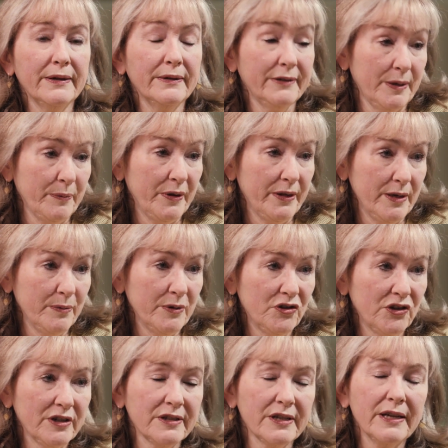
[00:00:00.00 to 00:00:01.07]
that some of the
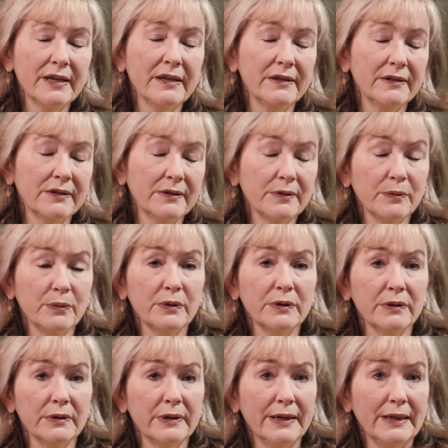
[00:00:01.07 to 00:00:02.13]
imaging studies
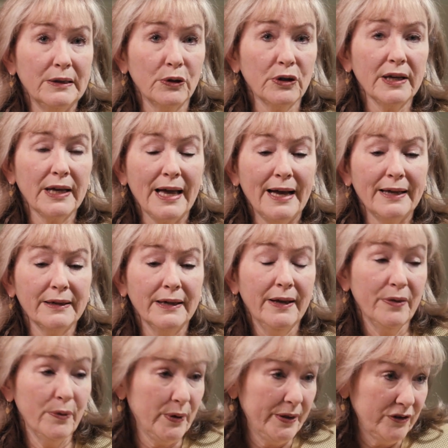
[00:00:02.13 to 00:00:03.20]
were looking at,
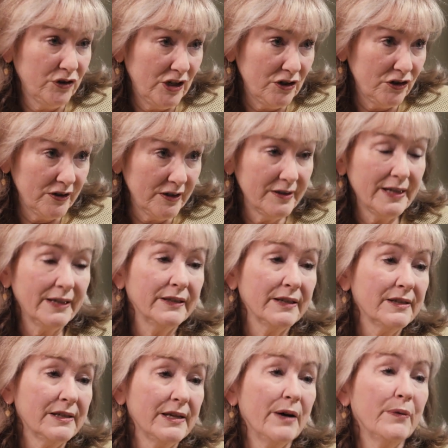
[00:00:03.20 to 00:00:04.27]
the one that changes the
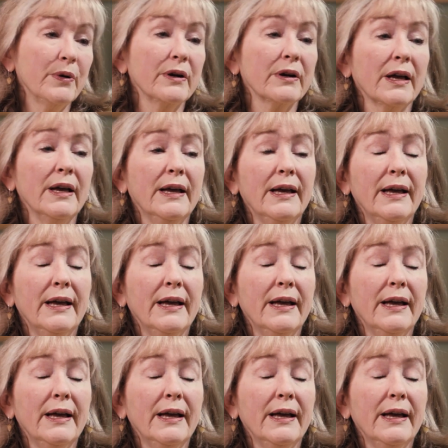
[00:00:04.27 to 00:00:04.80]
Salience Network.